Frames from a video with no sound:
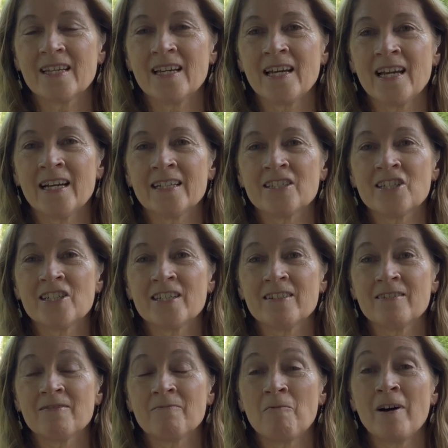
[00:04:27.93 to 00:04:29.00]
and
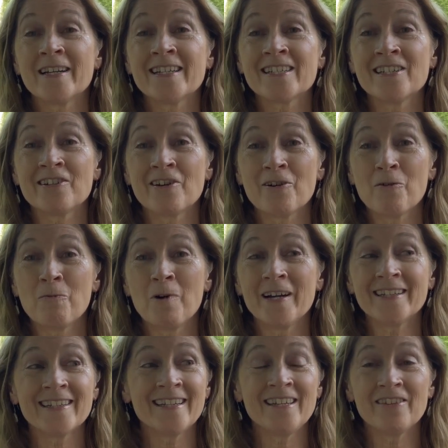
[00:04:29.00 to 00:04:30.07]
wanted to know
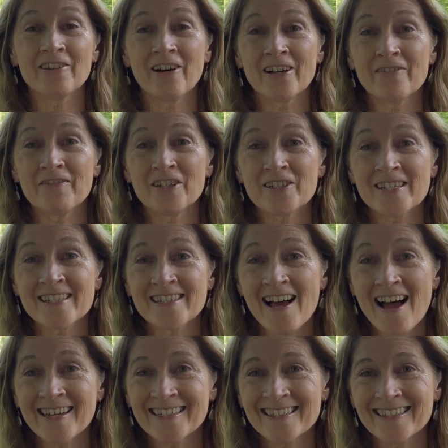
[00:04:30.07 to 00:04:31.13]
what he thought of their
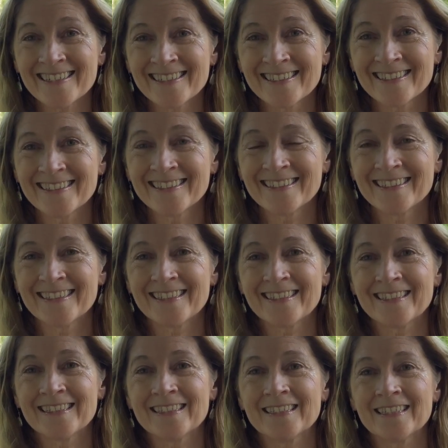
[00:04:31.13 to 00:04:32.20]
son.
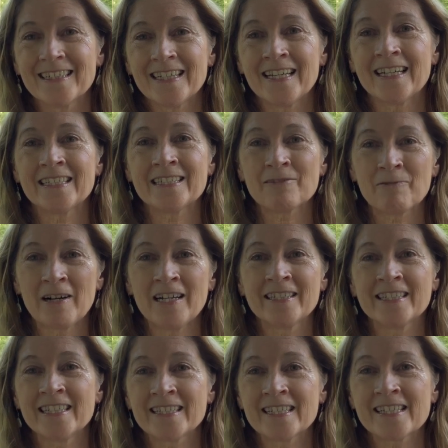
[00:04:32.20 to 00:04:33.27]
And well,
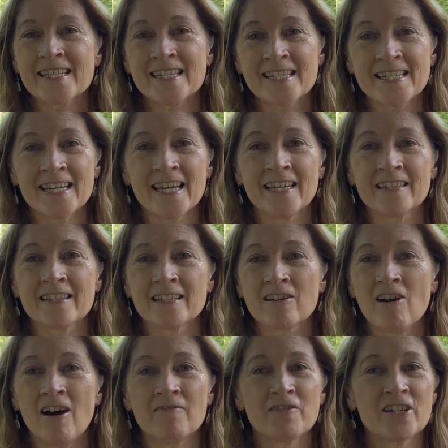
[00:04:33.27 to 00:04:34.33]
needless to say, the
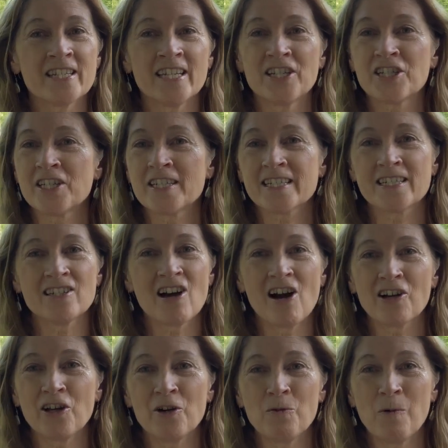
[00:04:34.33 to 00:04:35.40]
conversation did
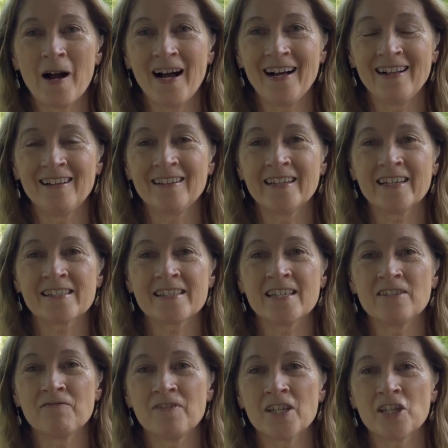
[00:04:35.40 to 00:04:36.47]
not go well, as
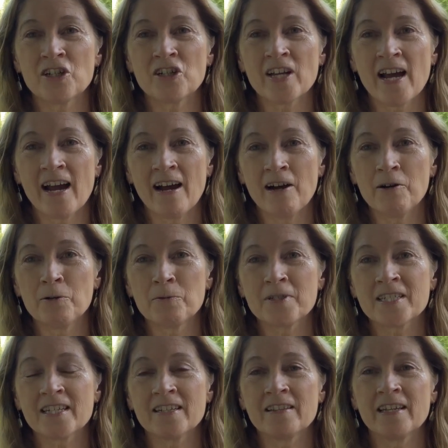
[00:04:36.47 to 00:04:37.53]
they figured out
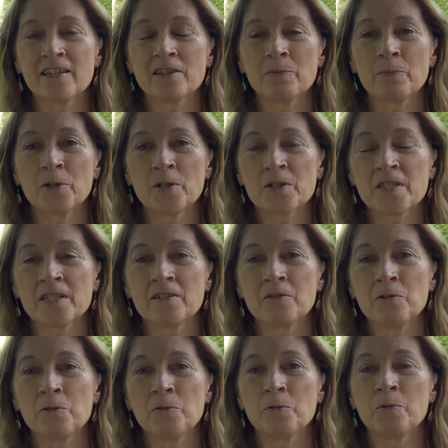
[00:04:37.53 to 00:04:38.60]
that the person
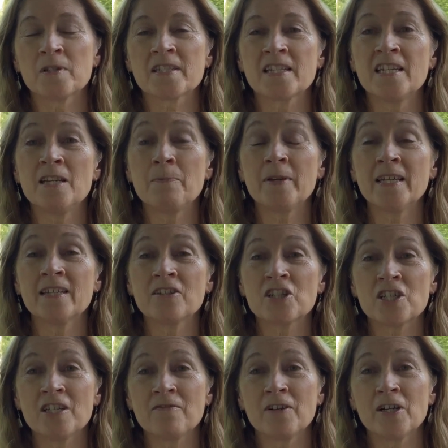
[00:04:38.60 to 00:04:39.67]
who was keeping
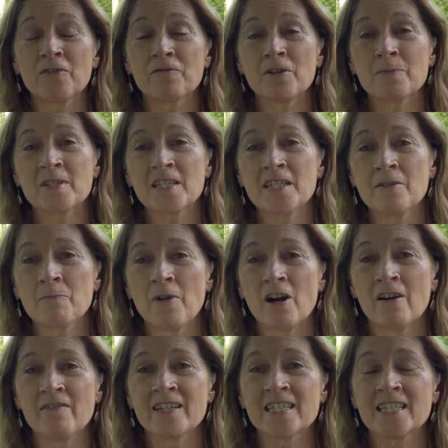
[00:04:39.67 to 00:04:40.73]
Shiva from seeing
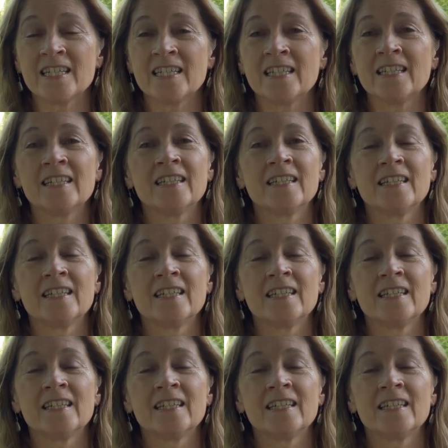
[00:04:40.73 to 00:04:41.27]
Parvati